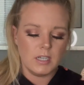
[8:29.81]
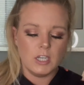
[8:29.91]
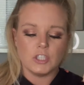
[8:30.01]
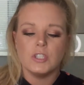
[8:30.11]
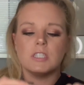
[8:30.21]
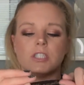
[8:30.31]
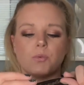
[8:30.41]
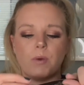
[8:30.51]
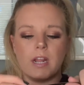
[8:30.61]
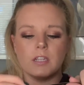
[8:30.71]
So this is a
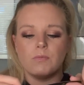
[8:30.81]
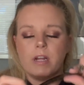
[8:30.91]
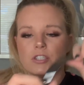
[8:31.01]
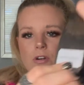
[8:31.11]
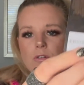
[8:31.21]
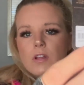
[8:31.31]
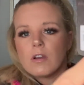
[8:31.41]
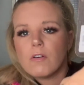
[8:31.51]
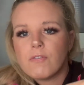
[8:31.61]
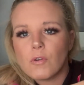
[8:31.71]
Wrangler Retro.
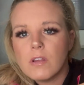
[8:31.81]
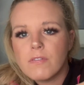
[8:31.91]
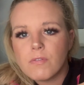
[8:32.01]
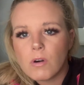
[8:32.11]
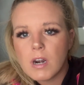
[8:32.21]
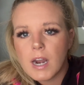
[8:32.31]
Look, 44